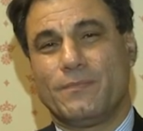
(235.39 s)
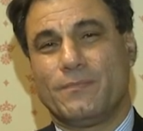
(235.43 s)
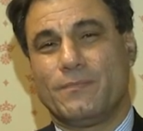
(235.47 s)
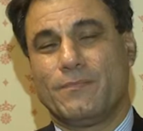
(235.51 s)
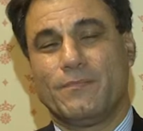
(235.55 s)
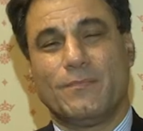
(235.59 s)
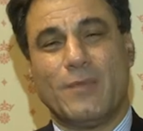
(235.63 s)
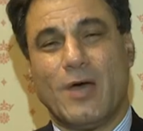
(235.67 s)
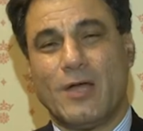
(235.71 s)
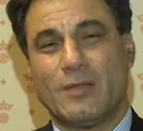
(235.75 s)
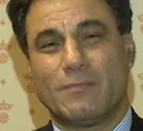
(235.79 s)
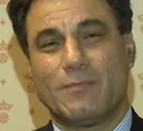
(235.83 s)

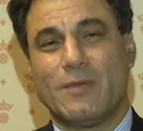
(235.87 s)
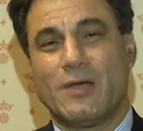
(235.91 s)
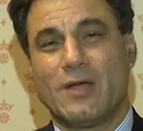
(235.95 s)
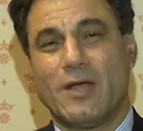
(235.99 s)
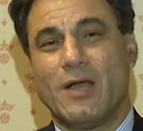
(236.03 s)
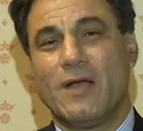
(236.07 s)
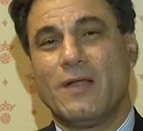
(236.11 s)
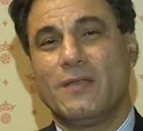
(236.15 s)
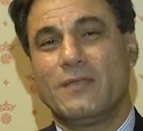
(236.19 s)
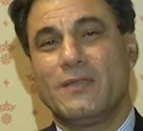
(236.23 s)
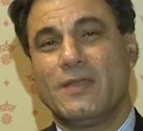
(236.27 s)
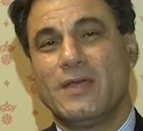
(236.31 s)
Mahatma
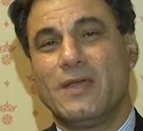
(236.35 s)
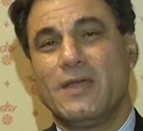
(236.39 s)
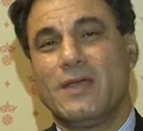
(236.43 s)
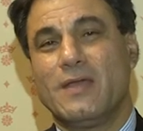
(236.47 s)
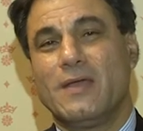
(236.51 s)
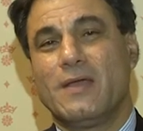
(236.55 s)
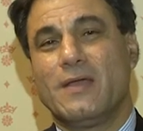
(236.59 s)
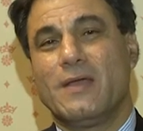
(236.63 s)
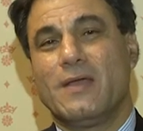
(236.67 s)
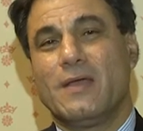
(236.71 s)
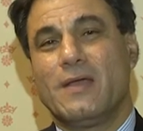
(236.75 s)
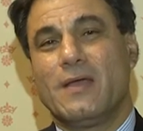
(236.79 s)
Gandhi
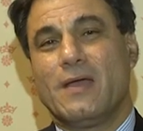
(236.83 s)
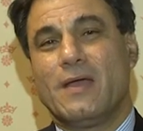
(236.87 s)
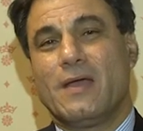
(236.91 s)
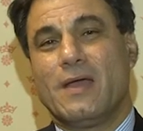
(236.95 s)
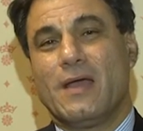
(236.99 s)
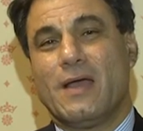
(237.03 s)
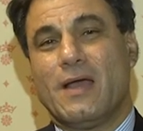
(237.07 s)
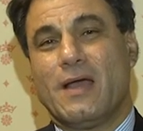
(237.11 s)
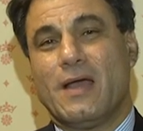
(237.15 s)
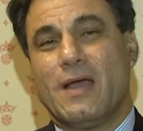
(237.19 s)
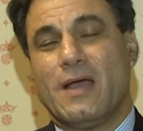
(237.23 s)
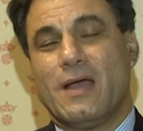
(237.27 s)

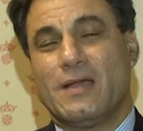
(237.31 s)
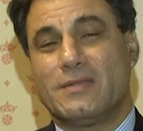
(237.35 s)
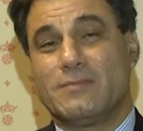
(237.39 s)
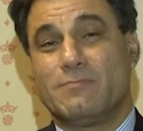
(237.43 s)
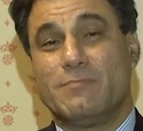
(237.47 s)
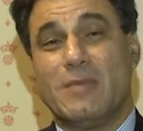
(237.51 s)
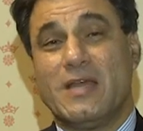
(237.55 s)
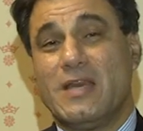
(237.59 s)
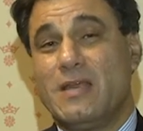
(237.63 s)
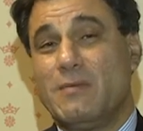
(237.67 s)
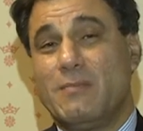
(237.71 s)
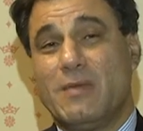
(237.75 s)

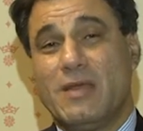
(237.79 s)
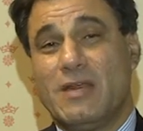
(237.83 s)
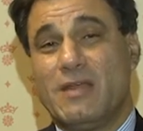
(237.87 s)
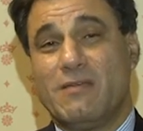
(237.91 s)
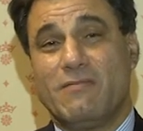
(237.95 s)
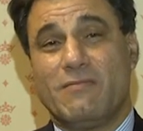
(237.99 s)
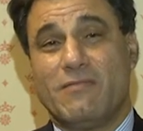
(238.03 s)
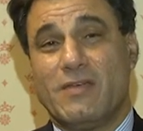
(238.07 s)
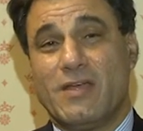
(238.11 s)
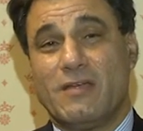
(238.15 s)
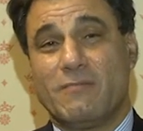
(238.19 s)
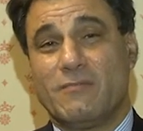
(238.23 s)
has many,
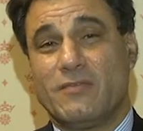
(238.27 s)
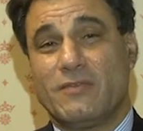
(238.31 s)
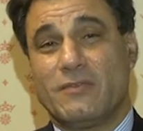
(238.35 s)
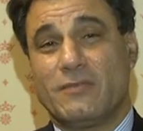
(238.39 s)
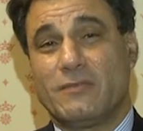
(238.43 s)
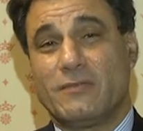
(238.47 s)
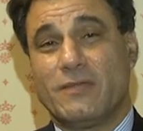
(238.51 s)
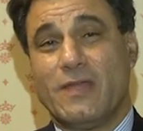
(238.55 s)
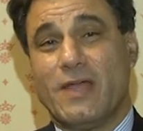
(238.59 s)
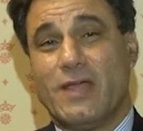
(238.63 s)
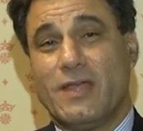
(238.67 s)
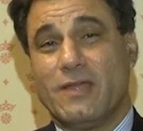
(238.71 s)
many famous
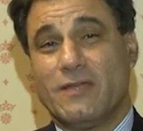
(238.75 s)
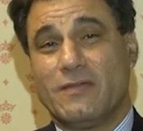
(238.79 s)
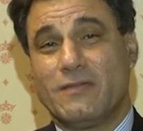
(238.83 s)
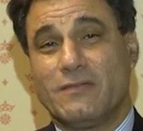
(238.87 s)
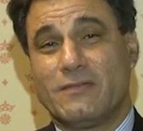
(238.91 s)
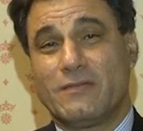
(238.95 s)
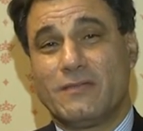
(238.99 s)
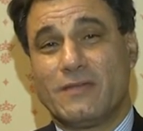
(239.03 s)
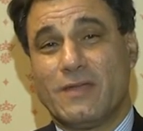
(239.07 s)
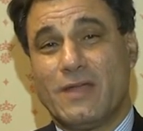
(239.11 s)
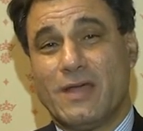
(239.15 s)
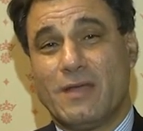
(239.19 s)

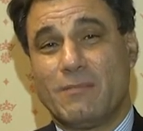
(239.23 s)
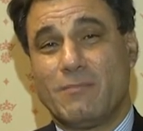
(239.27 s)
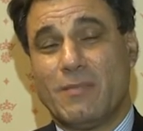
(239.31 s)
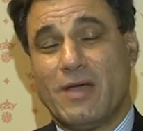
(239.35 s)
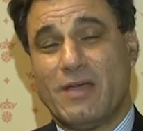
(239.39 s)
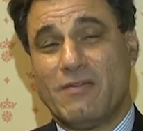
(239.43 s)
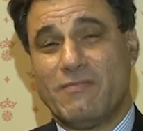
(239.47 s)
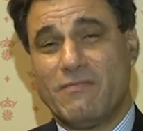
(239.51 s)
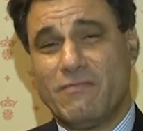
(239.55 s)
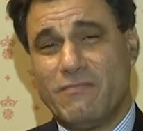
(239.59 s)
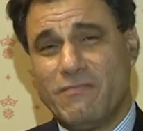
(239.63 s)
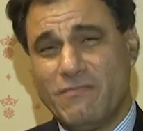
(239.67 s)
sayings, and
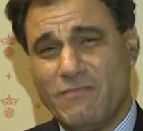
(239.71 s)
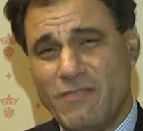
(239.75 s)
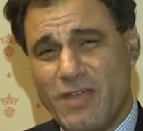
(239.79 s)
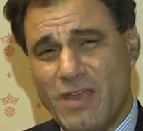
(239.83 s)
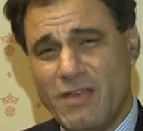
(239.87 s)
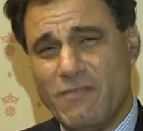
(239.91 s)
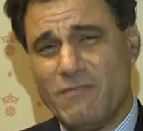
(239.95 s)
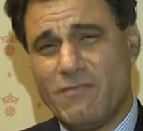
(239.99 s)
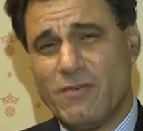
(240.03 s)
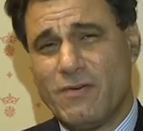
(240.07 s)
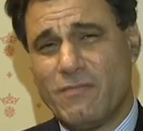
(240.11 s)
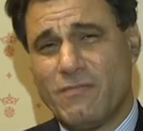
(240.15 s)
my
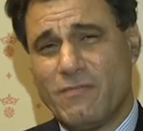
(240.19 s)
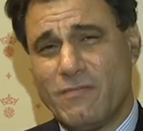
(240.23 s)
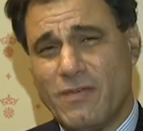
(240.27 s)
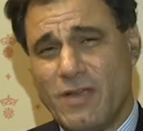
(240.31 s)
favorite,